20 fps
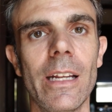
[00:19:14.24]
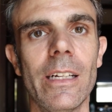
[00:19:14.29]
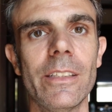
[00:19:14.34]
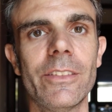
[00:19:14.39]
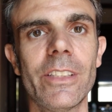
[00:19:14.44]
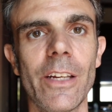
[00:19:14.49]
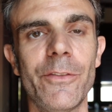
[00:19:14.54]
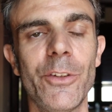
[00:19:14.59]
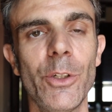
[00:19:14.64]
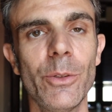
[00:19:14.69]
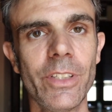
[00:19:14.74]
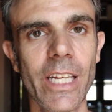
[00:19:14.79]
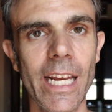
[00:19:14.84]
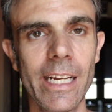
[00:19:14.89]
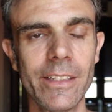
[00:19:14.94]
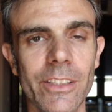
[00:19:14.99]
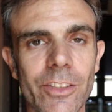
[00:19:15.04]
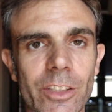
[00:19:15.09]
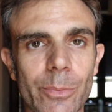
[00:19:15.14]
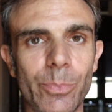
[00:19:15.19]
I'd say if you
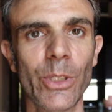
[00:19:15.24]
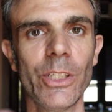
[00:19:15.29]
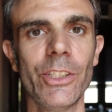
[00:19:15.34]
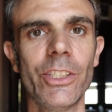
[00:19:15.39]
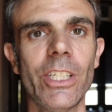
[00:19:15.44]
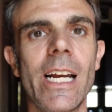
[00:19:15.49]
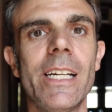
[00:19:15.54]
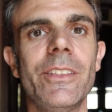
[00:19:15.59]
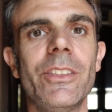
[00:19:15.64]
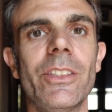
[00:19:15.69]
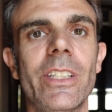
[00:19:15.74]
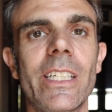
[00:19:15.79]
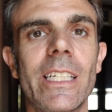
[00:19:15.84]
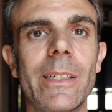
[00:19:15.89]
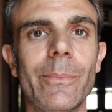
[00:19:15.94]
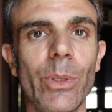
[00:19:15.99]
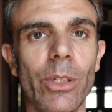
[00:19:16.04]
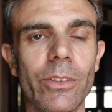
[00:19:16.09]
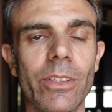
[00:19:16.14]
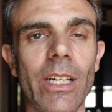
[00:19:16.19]
take this appreciation thing
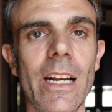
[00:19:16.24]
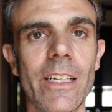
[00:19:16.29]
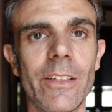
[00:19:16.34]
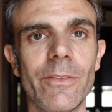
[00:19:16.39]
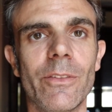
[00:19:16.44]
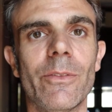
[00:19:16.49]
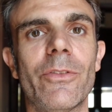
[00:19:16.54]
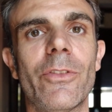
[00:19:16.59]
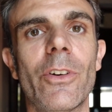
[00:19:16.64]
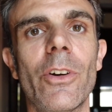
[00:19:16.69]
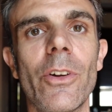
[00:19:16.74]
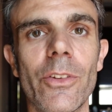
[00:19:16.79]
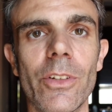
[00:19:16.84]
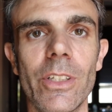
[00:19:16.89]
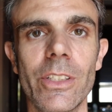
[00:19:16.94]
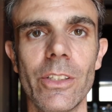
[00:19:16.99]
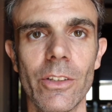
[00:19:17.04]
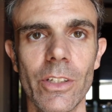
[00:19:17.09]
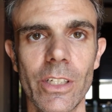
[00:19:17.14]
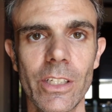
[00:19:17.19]
and build it out even further
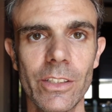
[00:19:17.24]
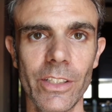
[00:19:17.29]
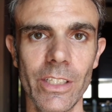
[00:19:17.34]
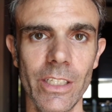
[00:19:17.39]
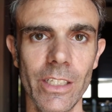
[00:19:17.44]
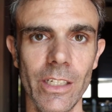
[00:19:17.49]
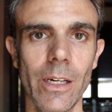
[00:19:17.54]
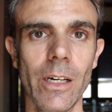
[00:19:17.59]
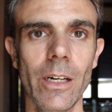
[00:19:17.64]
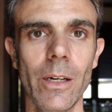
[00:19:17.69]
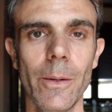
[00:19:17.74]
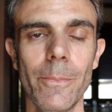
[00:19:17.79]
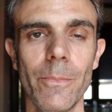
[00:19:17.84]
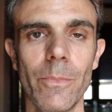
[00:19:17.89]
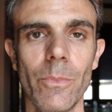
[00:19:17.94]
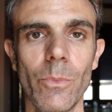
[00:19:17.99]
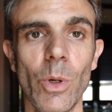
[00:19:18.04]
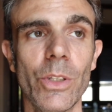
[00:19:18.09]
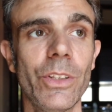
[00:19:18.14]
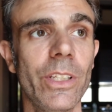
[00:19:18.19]
and you look at the,
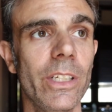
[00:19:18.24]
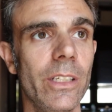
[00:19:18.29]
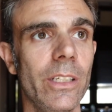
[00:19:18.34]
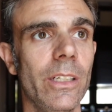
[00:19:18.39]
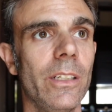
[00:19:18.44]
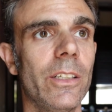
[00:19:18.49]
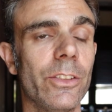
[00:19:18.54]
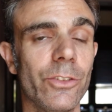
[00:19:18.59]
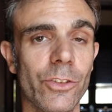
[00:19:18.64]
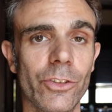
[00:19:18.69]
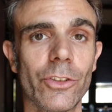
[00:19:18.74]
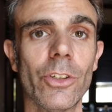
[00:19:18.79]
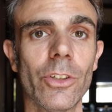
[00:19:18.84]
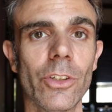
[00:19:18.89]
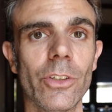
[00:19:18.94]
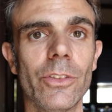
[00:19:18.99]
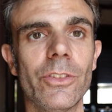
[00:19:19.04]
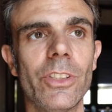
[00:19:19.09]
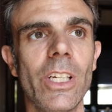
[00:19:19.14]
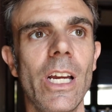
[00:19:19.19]
um, what the
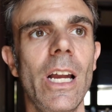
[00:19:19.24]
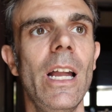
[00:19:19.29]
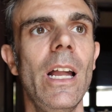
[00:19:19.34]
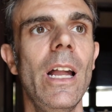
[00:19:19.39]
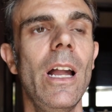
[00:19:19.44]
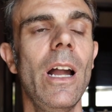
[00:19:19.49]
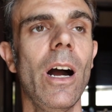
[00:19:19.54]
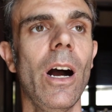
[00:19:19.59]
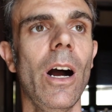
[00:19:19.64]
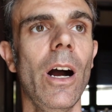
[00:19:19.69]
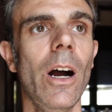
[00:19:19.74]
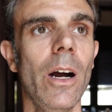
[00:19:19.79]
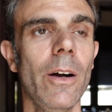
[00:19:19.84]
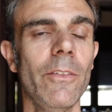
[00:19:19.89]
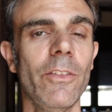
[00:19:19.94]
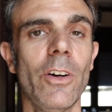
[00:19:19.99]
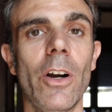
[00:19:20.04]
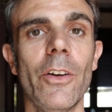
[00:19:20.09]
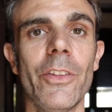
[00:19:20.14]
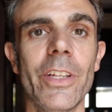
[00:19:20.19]
concerns
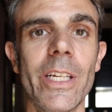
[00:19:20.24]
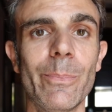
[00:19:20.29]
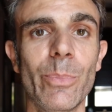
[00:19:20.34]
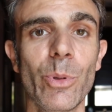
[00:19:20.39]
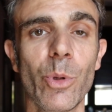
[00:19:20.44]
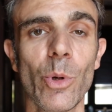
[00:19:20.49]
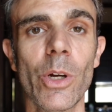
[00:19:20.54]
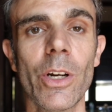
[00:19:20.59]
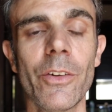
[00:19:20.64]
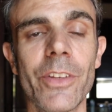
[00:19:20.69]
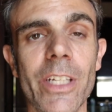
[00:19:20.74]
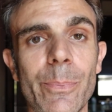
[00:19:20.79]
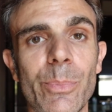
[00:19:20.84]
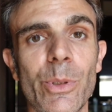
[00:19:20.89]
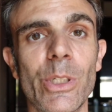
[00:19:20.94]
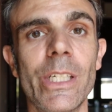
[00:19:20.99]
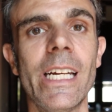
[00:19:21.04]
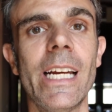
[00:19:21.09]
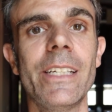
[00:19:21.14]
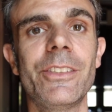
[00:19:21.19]
of are the employer, the
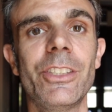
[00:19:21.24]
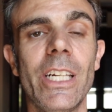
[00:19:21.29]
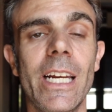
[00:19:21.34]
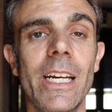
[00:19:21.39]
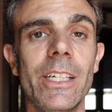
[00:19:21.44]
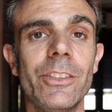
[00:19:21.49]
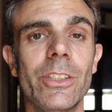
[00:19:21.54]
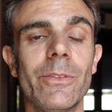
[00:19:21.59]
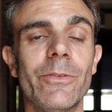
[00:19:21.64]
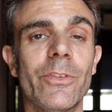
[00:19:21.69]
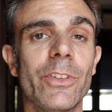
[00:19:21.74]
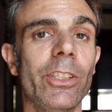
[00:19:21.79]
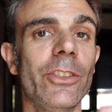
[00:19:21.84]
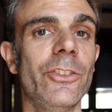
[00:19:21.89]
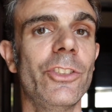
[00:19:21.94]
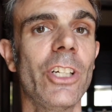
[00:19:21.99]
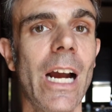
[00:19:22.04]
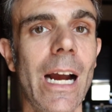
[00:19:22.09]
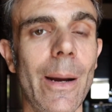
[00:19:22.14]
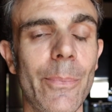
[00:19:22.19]
appreciation for the
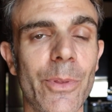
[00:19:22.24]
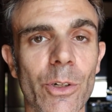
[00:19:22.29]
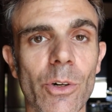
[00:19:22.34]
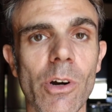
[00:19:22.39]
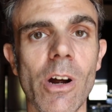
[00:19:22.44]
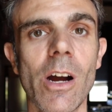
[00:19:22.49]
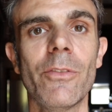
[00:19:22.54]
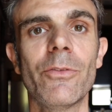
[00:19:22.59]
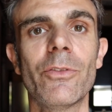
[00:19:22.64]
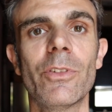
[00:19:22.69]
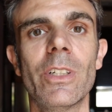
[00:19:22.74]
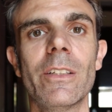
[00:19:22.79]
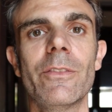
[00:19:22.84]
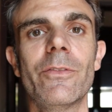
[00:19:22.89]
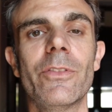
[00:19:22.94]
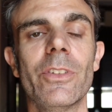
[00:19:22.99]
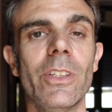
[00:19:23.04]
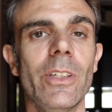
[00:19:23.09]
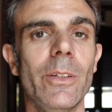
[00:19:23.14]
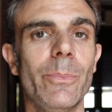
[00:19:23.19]
job they're offering,
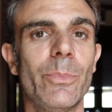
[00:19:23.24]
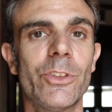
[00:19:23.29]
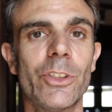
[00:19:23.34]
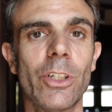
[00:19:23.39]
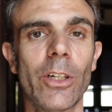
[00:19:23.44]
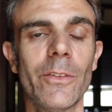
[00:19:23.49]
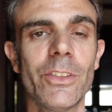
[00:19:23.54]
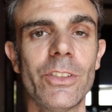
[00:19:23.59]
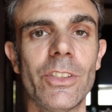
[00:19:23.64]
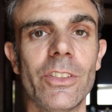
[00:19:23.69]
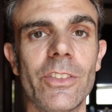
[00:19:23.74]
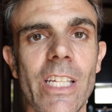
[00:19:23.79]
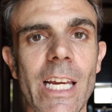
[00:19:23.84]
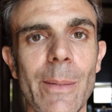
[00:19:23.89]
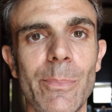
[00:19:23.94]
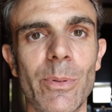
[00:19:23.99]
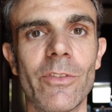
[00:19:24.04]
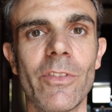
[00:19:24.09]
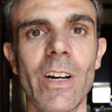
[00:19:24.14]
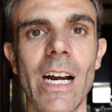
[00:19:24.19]
for the services
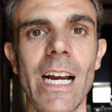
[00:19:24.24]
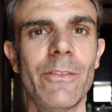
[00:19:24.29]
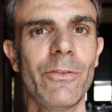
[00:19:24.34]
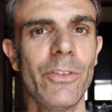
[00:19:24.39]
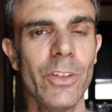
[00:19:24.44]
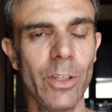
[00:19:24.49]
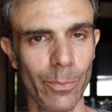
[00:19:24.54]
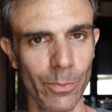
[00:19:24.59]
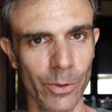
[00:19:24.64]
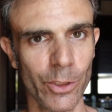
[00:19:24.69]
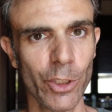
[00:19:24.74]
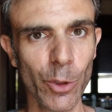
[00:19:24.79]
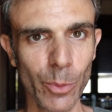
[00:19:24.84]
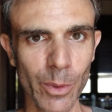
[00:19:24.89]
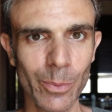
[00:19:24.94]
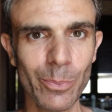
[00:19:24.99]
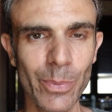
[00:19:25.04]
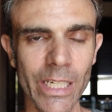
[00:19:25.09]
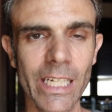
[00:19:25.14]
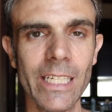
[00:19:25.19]
they provide, for the
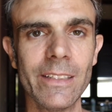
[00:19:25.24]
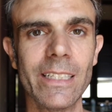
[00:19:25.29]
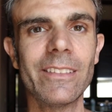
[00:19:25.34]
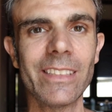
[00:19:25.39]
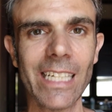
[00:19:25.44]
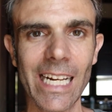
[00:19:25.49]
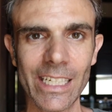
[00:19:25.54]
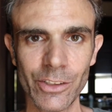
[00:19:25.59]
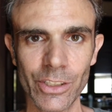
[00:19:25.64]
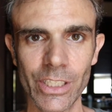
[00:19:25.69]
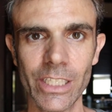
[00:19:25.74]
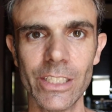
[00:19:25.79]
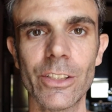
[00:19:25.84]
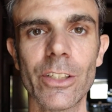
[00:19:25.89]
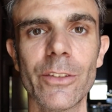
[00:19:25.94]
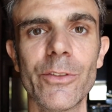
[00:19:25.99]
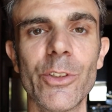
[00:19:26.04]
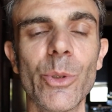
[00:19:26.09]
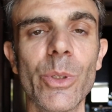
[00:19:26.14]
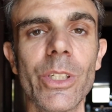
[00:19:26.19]
human being that's actually
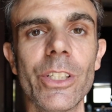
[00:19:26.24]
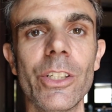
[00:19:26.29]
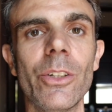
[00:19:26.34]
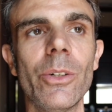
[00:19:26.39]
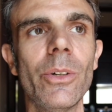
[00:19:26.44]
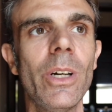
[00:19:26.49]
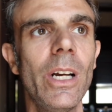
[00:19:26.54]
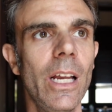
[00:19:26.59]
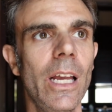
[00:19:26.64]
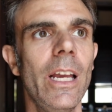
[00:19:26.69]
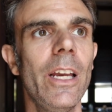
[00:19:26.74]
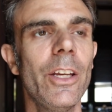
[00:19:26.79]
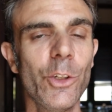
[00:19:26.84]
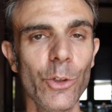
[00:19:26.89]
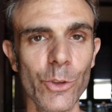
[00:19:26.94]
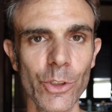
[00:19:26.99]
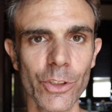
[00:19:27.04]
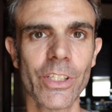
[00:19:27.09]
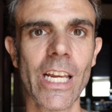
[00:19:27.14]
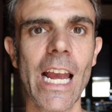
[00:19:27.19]
interviewing you,
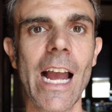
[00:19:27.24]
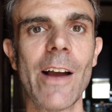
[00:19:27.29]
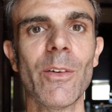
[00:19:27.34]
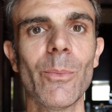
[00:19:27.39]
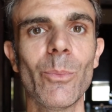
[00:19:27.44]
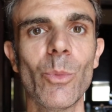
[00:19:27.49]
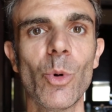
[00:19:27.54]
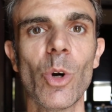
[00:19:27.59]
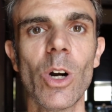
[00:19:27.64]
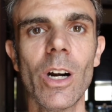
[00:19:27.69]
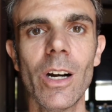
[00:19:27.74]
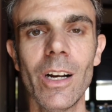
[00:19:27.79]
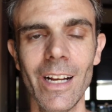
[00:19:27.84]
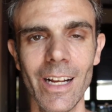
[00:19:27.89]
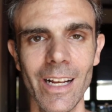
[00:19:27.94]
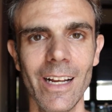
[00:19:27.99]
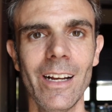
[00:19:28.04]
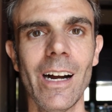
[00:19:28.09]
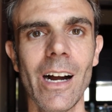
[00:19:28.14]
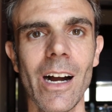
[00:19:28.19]
you just have a more
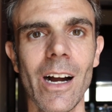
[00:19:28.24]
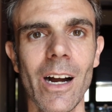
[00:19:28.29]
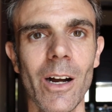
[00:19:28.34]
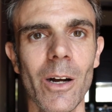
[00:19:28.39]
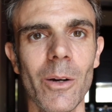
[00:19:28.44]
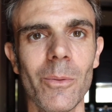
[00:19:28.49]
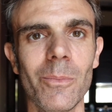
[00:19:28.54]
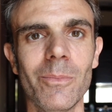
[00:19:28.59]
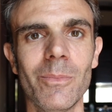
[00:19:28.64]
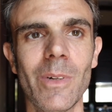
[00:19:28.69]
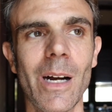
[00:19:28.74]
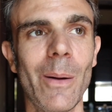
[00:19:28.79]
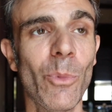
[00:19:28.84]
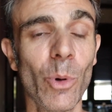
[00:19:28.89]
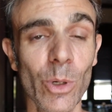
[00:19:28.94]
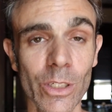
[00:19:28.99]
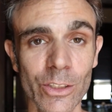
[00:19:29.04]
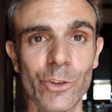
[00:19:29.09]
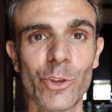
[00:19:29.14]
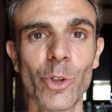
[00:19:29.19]
uh, a
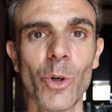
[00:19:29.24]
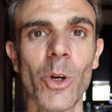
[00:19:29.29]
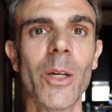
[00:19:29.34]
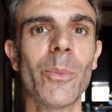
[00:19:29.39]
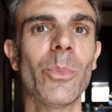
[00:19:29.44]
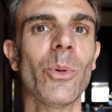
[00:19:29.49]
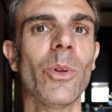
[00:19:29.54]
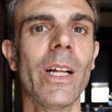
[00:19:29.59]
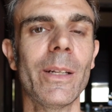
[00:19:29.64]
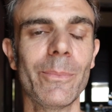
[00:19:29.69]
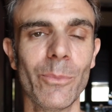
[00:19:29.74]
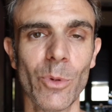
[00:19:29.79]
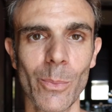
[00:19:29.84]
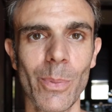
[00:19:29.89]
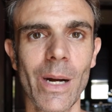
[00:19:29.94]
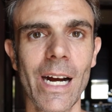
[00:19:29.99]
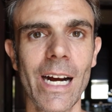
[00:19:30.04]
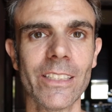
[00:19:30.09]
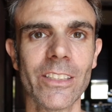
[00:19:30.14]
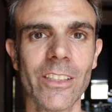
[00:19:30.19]
more enjoyable and more
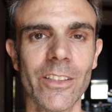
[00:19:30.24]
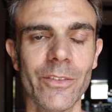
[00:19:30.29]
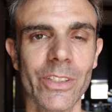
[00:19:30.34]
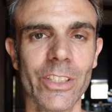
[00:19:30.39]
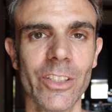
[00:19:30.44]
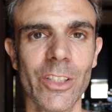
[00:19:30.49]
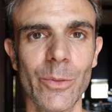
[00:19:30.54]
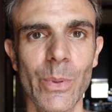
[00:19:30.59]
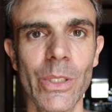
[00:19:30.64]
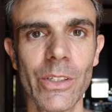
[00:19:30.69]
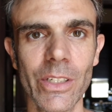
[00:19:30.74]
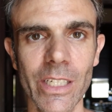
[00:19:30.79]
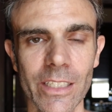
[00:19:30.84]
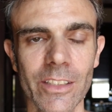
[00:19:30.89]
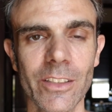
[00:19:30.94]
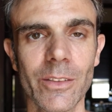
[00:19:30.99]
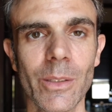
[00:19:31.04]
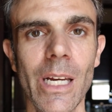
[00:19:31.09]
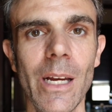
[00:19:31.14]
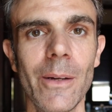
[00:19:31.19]
positive
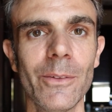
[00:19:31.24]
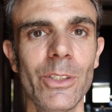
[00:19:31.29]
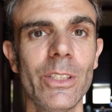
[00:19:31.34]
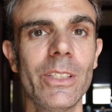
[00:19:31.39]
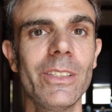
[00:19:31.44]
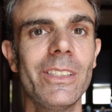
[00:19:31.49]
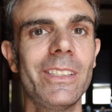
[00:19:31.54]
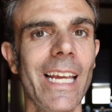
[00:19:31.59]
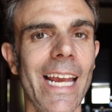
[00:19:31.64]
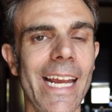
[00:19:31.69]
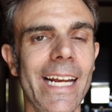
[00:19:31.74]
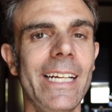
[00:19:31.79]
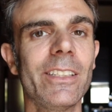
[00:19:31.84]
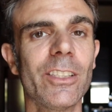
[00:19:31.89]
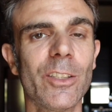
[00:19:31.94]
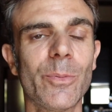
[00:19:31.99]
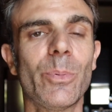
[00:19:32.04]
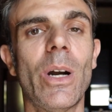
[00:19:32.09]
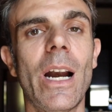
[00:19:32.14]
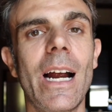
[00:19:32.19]
experience. You can take
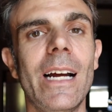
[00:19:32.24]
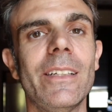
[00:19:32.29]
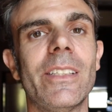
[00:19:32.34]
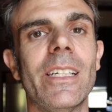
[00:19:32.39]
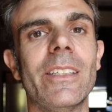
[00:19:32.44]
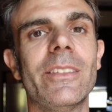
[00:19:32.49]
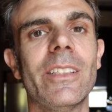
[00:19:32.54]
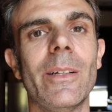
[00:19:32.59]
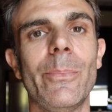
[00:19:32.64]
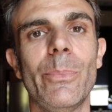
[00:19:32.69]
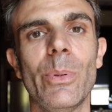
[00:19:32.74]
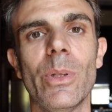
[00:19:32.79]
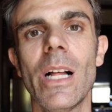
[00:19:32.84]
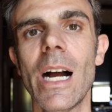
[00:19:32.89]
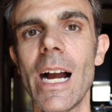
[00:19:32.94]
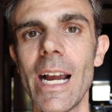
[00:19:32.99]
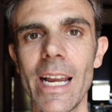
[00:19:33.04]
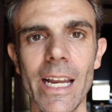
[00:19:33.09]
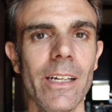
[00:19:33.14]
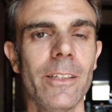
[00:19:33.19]
this process and
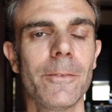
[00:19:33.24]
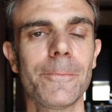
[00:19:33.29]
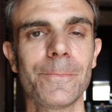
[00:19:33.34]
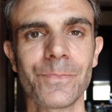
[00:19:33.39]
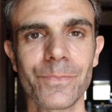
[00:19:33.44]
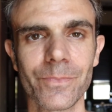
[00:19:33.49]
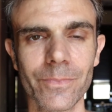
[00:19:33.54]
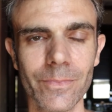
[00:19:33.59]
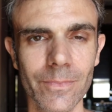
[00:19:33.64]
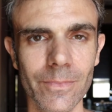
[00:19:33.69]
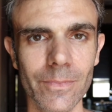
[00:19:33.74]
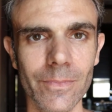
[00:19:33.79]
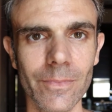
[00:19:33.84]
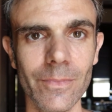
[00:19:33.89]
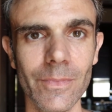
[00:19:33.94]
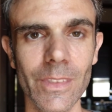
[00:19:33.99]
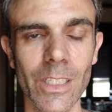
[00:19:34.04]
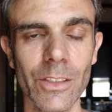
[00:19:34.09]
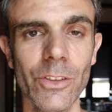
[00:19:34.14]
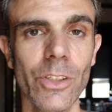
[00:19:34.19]
apply it
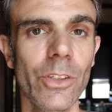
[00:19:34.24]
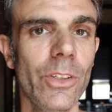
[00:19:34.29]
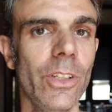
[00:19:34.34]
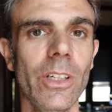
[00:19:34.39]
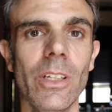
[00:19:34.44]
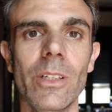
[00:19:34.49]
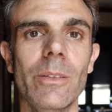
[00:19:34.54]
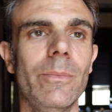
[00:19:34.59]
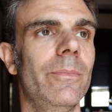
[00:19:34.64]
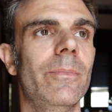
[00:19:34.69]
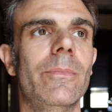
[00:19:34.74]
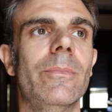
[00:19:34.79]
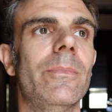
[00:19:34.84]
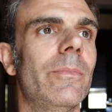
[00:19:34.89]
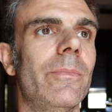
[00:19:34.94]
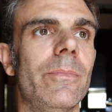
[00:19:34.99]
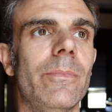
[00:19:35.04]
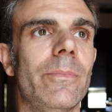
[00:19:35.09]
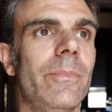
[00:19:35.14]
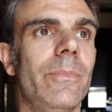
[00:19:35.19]
to the
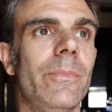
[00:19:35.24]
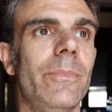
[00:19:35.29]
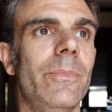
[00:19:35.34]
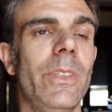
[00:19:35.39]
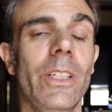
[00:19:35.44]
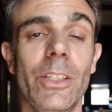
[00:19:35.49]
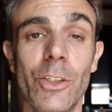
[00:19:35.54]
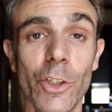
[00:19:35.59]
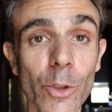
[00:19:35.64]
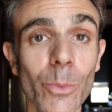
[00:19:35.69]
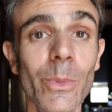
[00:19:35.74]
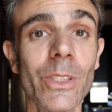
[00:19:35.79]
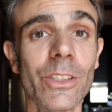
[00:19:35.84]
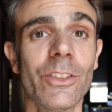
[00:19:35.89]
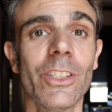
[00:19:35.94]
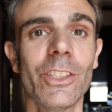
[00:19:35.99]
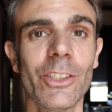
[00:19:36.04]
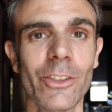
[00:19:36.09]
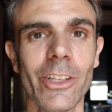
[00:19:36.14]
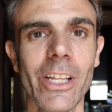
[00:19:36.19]
the
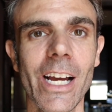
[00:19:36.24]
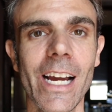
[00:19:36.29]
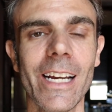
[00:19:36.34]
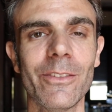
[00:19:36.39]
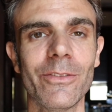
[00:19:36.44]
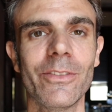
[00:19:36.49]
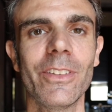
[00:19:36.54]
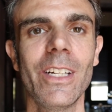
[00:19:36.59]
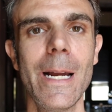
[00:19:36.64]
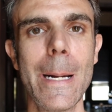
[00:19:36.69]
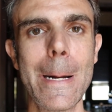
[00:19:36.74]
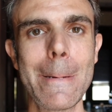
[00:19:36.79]
humans in your life.